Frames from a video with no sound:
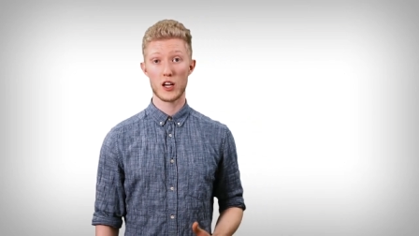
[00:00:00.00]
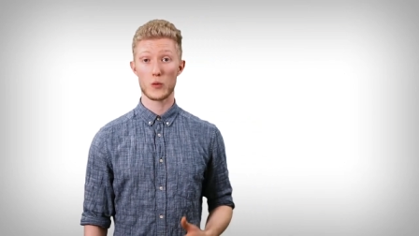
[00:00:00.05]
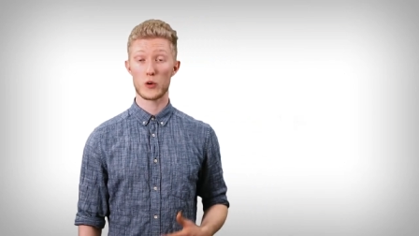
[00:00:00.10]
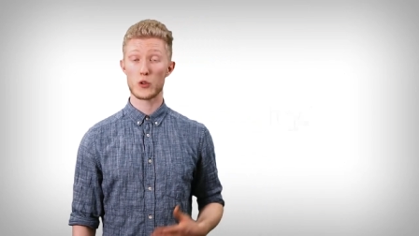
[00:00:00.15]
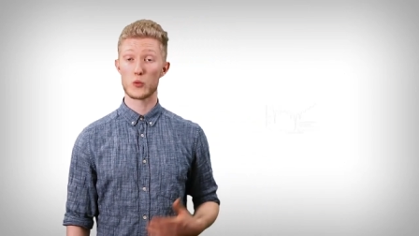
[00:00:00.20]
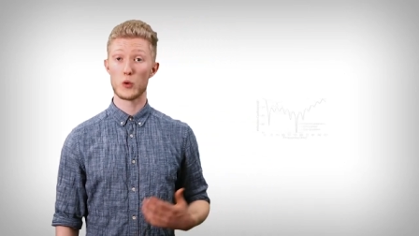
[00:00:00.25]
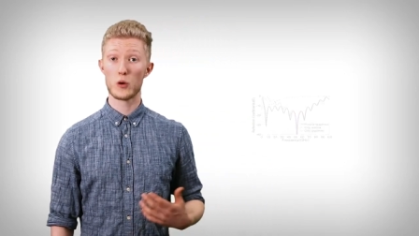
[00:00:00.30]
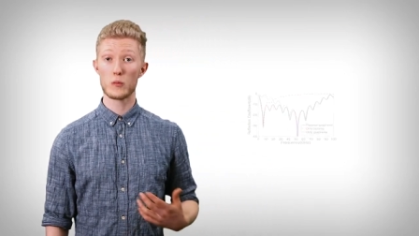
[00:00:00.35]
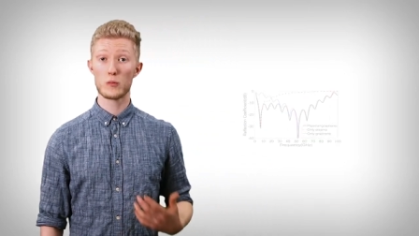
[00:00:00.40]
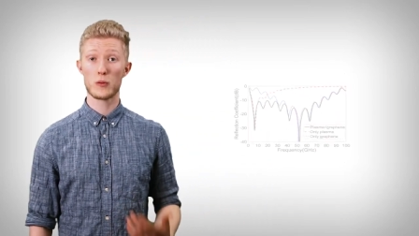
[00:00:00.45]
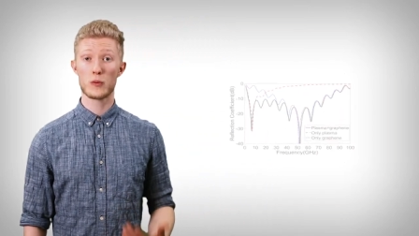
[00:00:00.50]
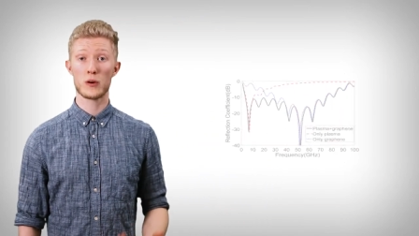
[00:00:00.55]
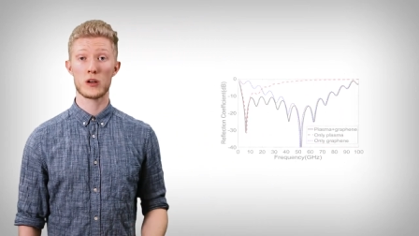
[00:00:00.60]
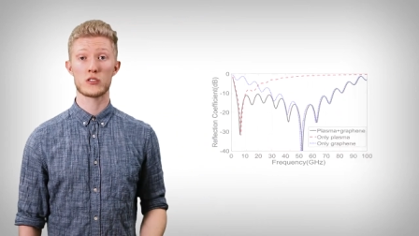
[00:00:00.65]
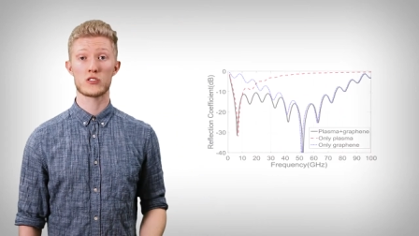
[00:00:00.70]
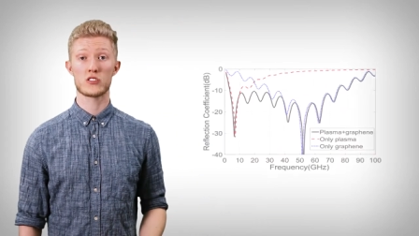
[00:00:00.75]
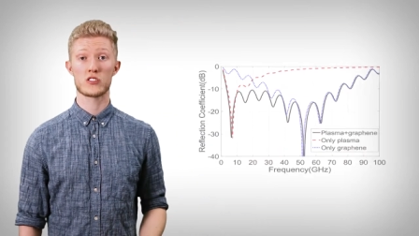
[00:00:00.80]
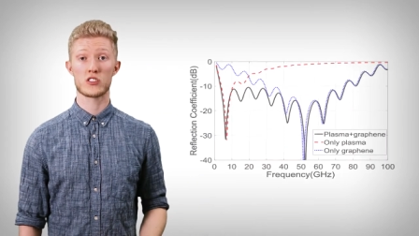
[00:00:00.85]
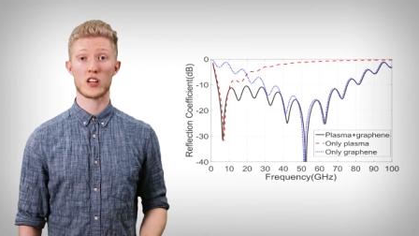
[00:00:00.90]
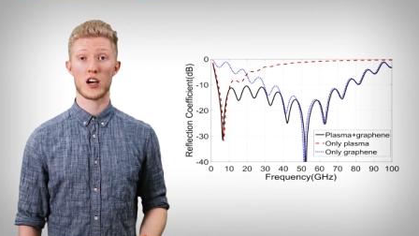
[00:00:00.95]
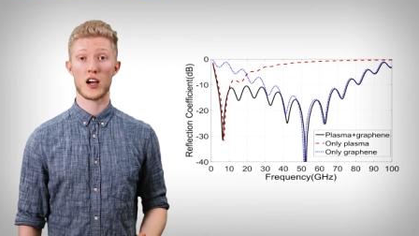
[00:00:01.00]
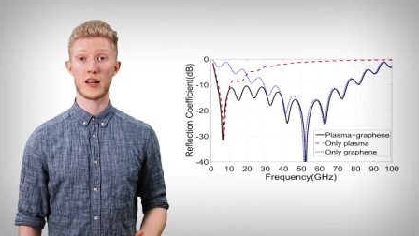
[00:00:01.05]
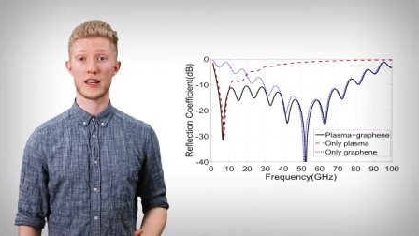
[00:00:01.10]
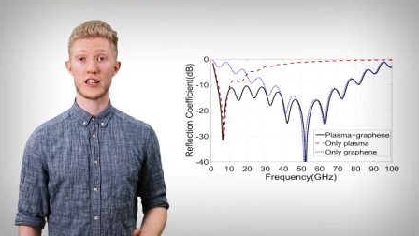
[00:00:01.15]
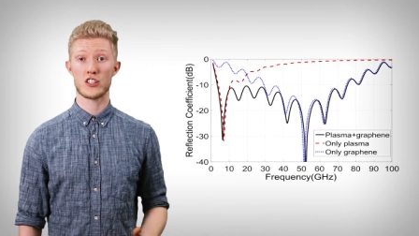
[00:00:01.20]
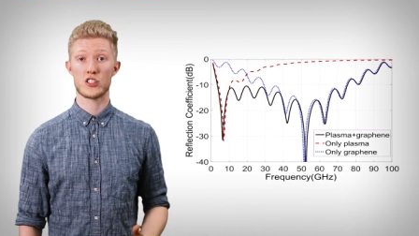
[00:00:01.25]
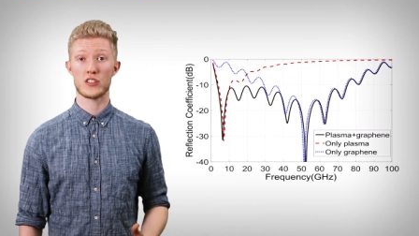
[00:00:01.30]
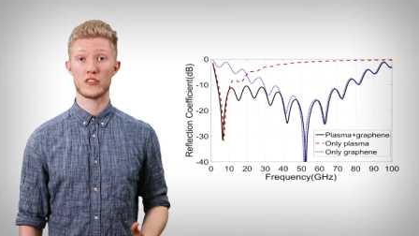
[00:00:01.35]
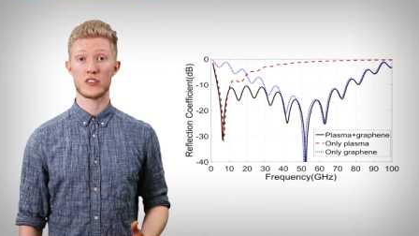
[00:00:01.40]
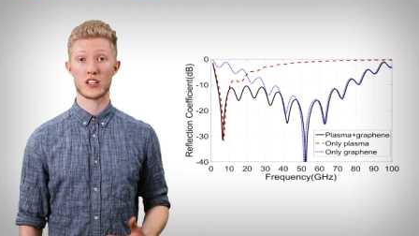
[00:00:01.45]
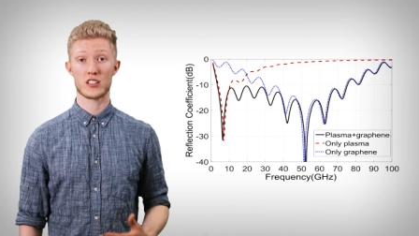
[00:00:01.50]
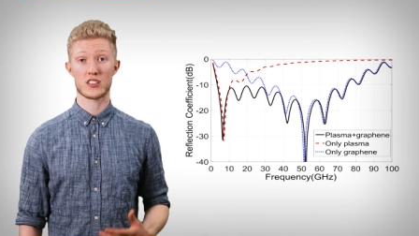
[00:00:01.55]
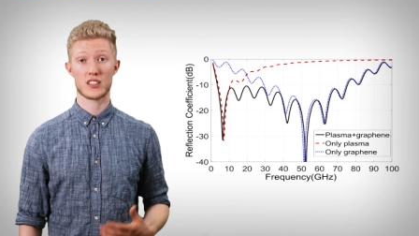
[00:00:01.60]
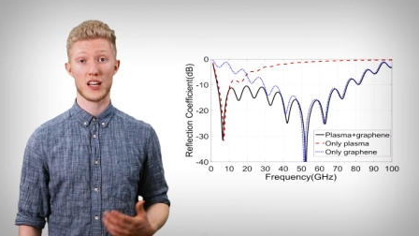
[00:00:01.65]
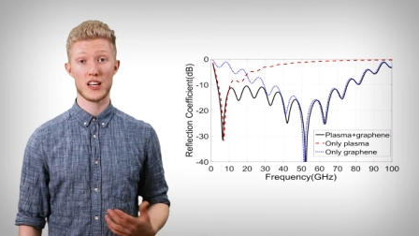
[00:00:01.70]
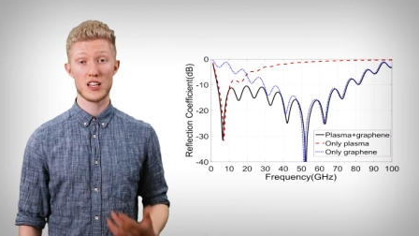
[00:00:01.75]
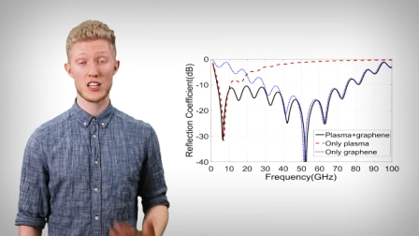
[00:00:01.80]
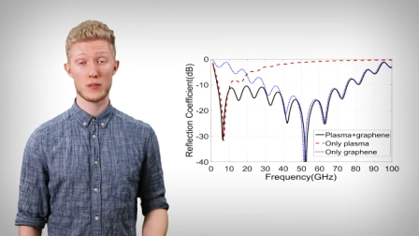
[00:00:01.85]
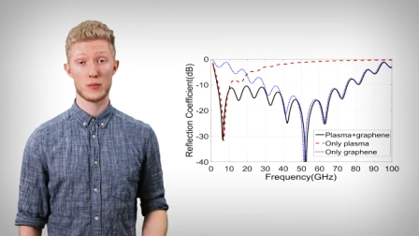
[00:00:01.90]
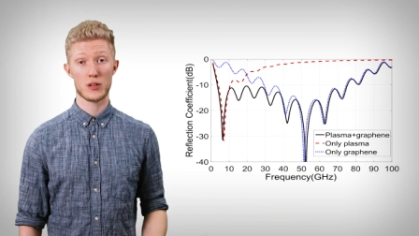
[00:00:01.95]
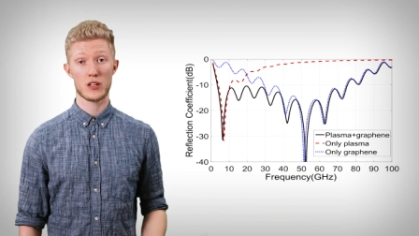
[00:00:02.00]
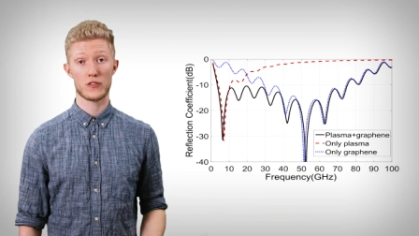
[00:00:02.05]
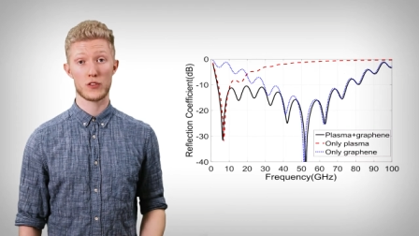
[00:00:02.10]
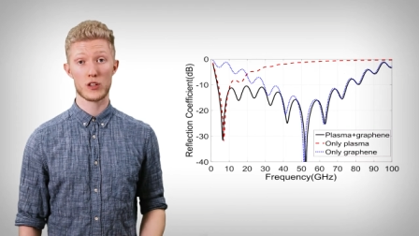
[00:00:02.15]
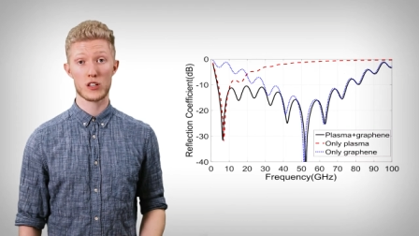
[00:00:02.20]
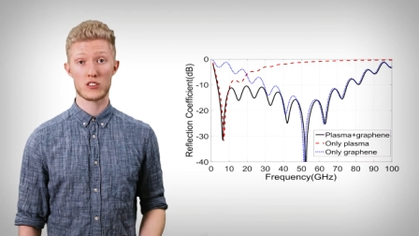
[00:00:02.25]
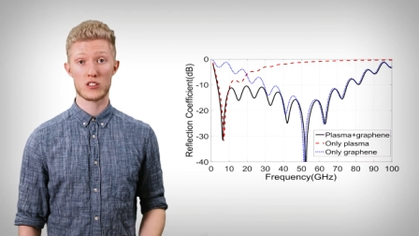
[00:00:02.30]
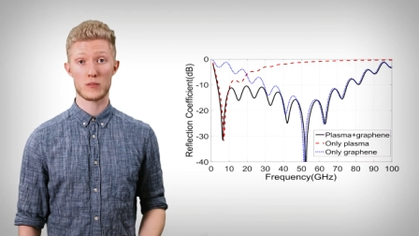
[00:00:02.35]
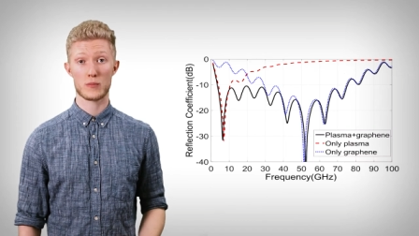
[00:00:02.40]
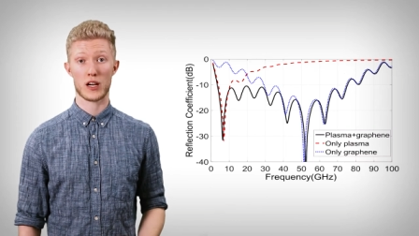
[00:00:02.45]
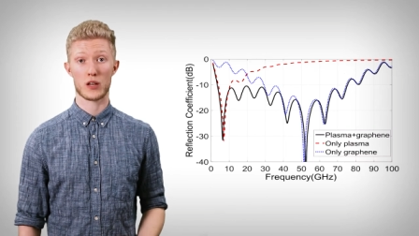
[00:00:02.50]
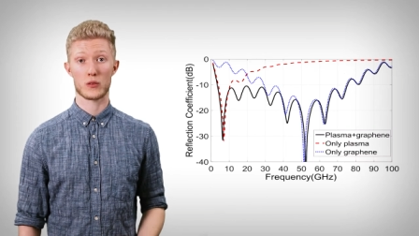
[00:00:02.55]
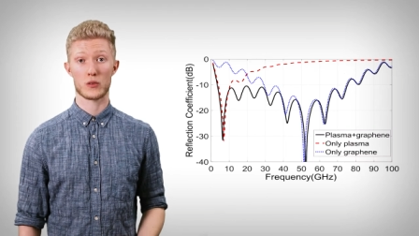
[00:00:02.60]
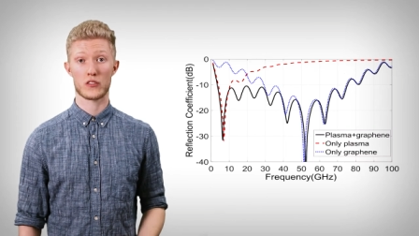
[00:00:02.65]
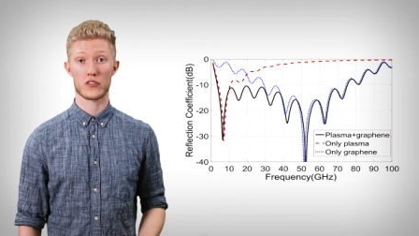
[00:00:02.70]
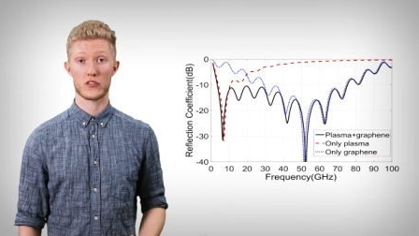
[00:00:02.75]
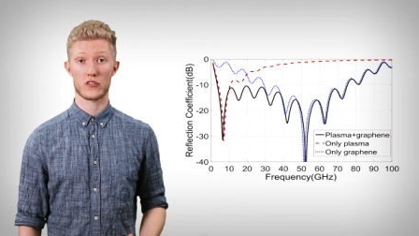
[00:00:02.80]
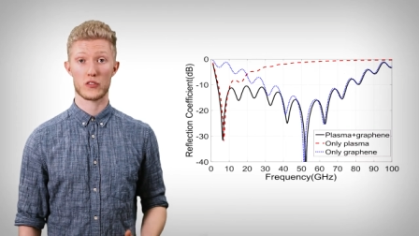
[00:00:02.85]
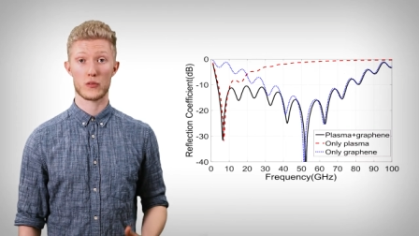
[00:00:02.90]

with one proposed design achieving a 10 dB frequency bandwidth